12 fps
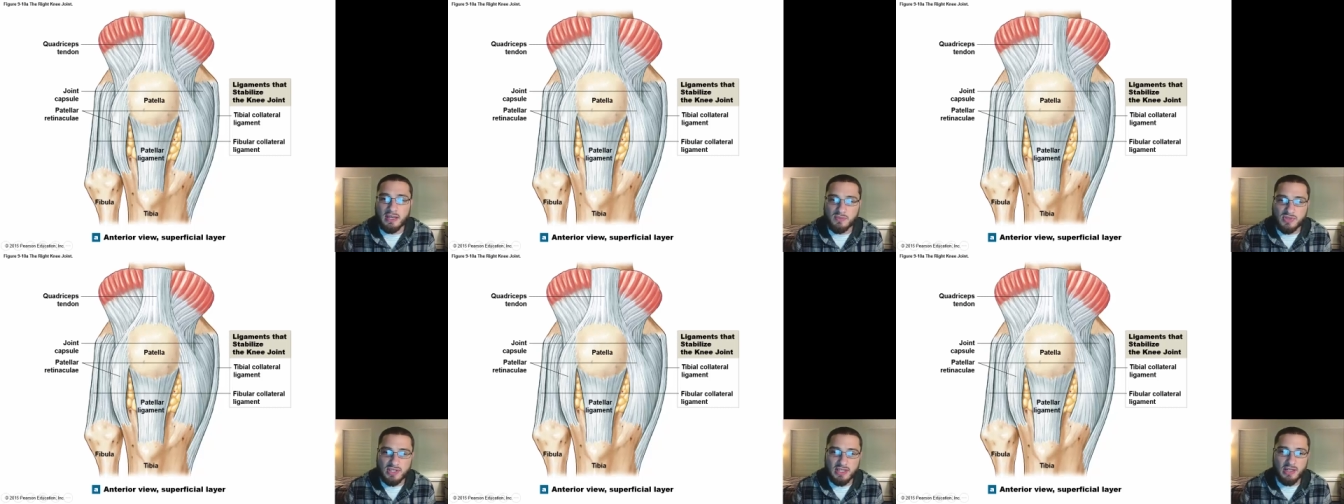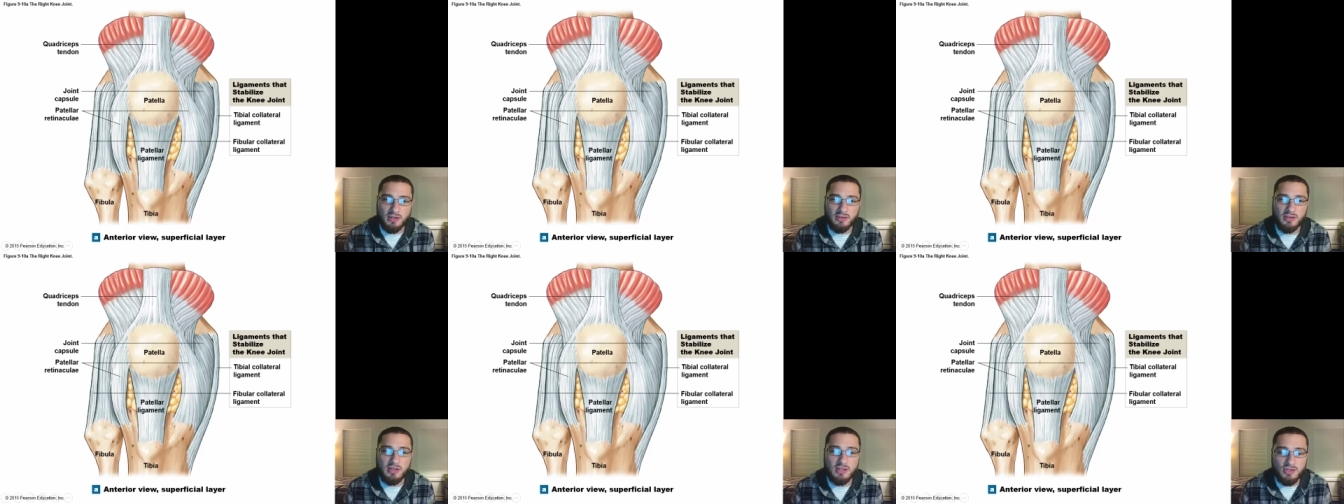MCL
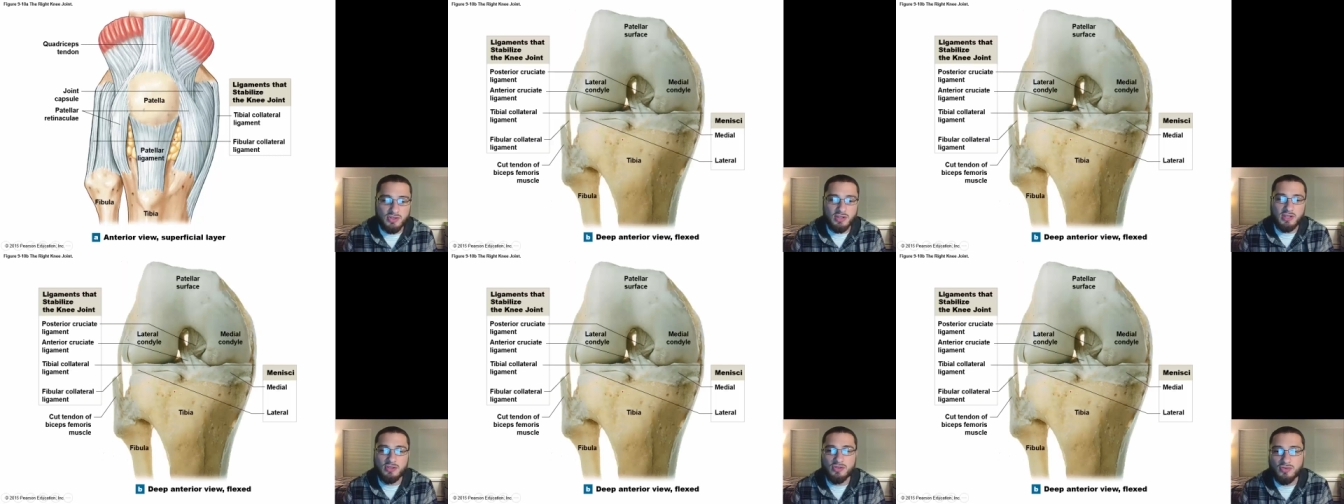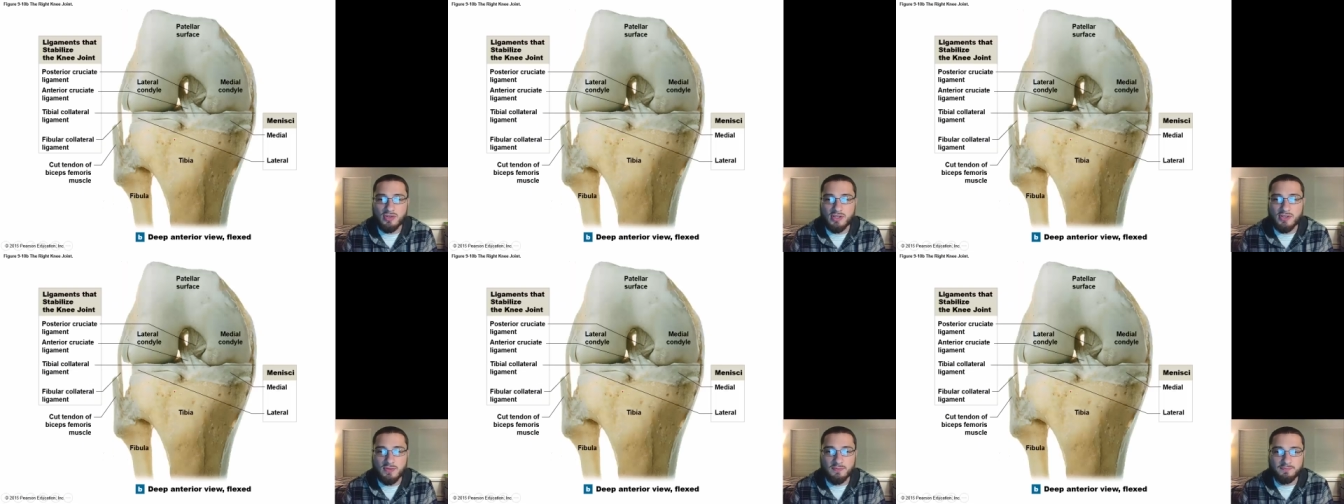
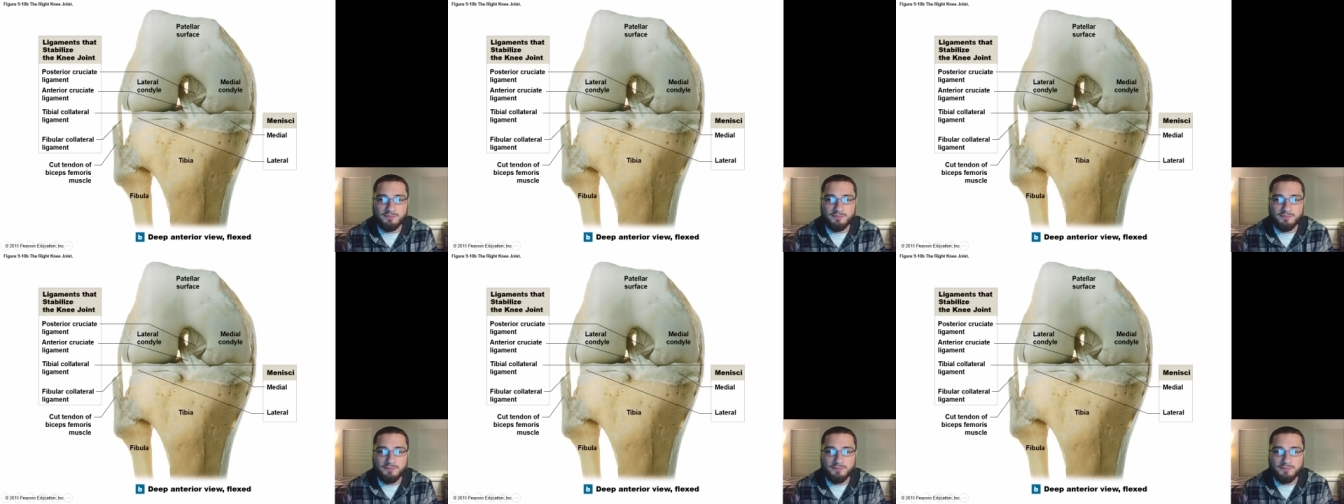injuries,